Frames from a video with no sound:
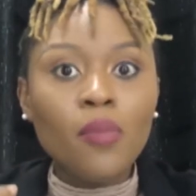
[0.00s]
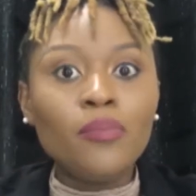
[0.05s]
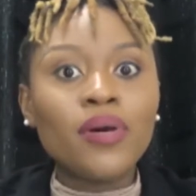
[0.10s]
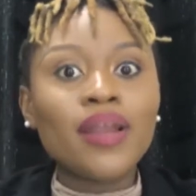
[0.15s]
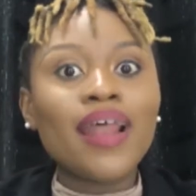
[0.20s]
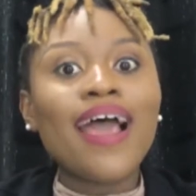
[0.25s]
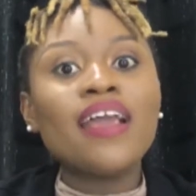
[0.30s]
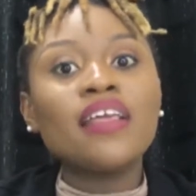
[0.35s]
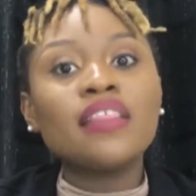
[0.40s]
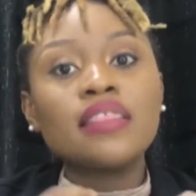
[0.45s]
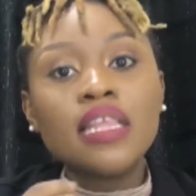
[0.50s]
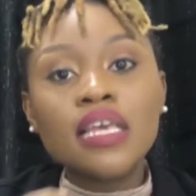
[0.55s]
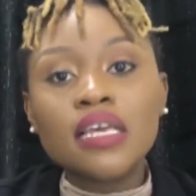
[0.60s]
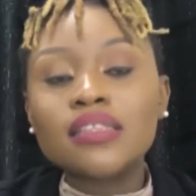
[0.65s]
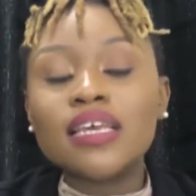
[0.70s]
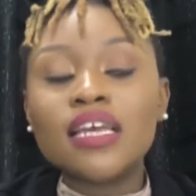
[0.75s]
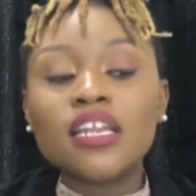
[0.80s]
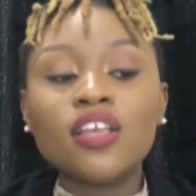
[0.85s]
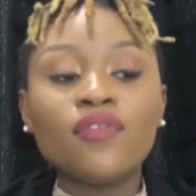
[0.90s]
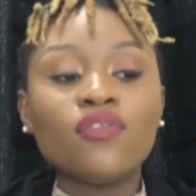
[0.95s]
But I
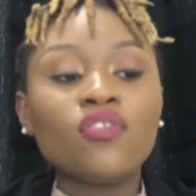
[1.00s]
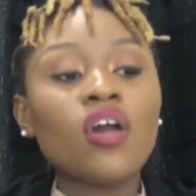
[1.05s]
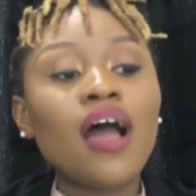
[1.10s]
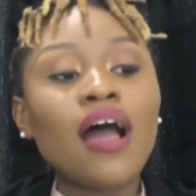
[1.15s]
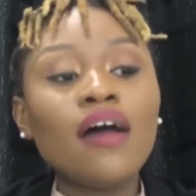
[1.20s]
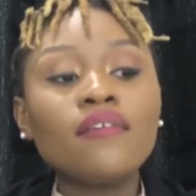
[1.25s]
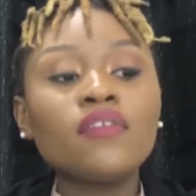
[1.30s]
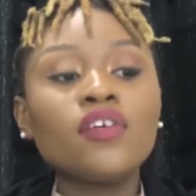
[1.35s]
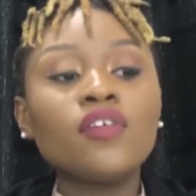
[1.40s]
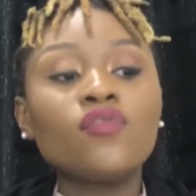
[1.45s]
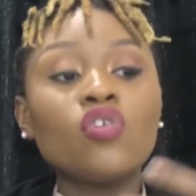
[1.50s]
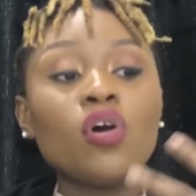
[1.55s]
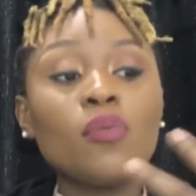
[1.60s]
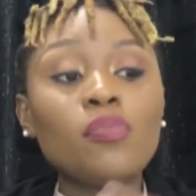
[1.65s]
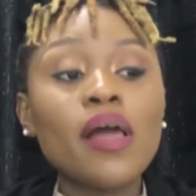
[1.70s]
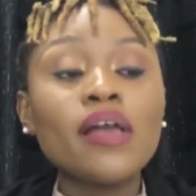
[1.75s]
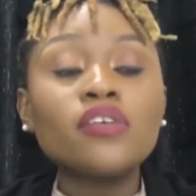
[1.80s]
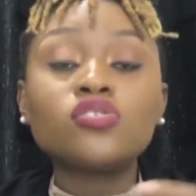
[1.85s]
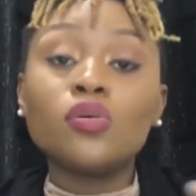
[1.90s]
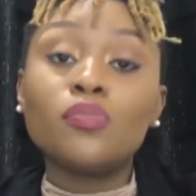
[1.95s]
think that if you
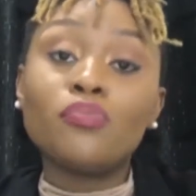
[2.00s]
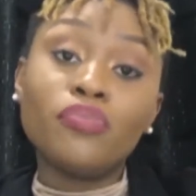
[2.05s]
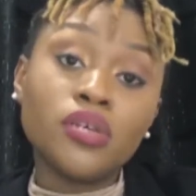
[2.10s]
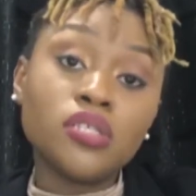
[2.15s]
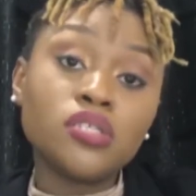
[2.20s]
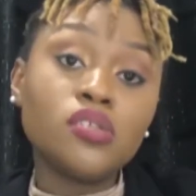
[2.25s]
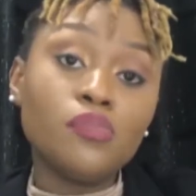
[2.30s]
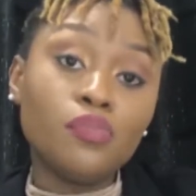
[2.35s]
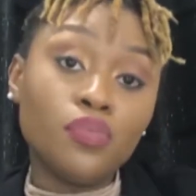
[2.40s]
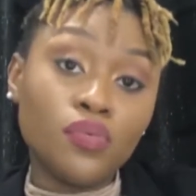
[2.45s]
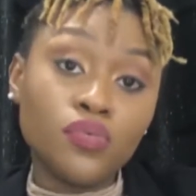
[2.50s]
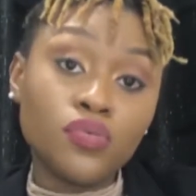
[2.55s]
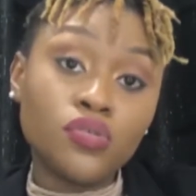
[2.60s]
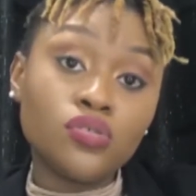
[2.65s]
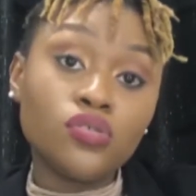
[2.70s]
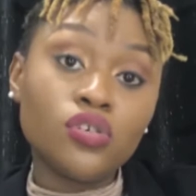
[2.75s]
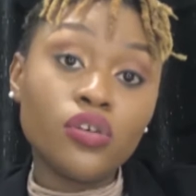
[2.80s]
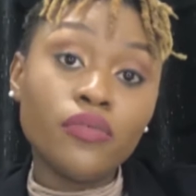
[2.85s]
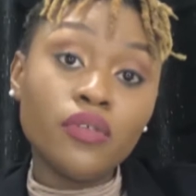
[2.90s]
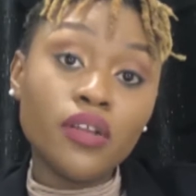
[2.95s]
apply some
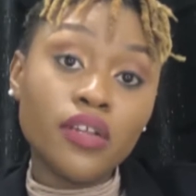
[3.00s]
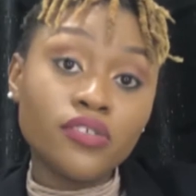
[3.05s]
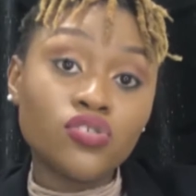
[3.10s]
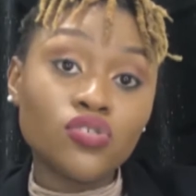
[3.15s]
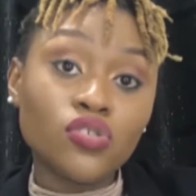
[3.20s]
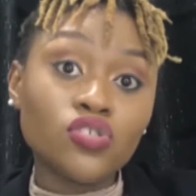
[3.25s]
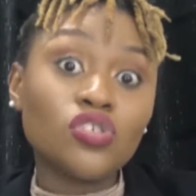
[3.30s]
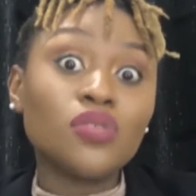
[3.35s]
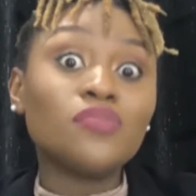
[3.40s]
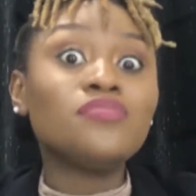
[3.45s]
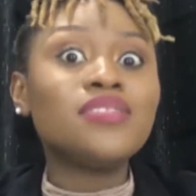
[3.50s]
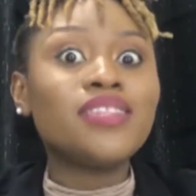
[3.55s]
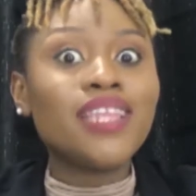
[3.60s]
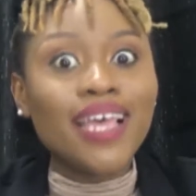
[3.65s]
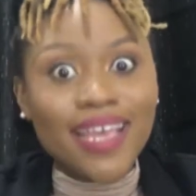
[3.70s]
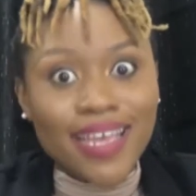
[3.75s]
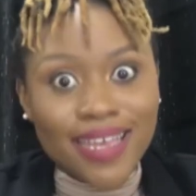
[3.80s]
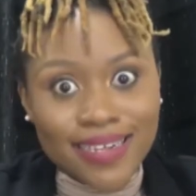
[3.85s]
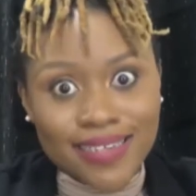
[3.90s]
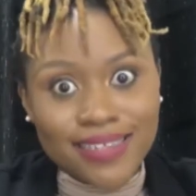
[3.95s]
principles to your relationship,
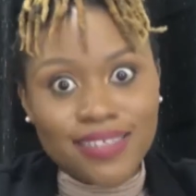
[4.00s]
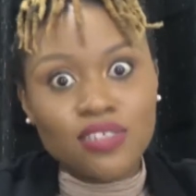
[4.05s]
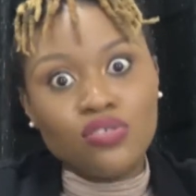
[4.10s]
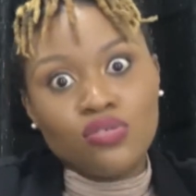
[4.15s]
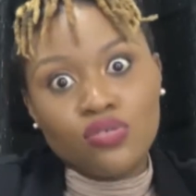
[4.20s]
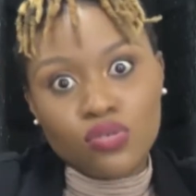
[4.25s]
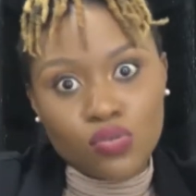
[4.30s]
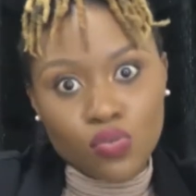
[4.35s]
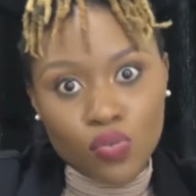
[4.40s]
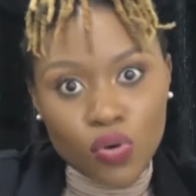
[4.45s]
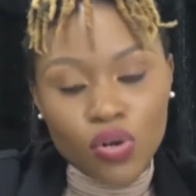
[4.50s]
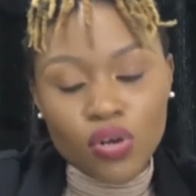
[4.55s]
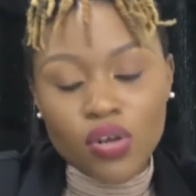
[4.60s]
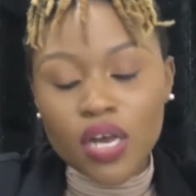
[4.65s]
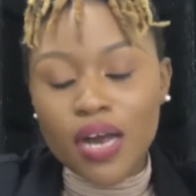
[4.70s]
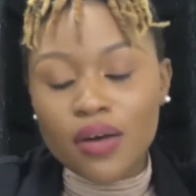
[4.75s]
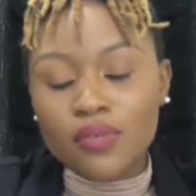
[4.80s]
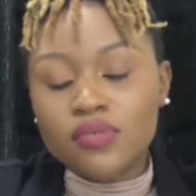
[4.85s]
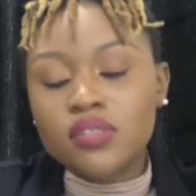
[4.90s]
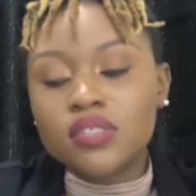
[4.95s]
then it should work
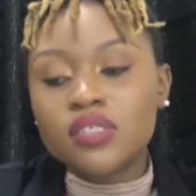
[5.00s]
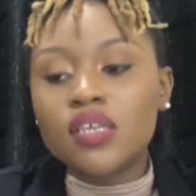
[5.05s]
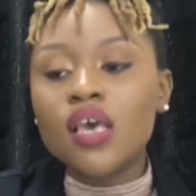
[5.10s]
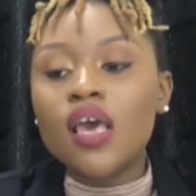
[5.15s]
out.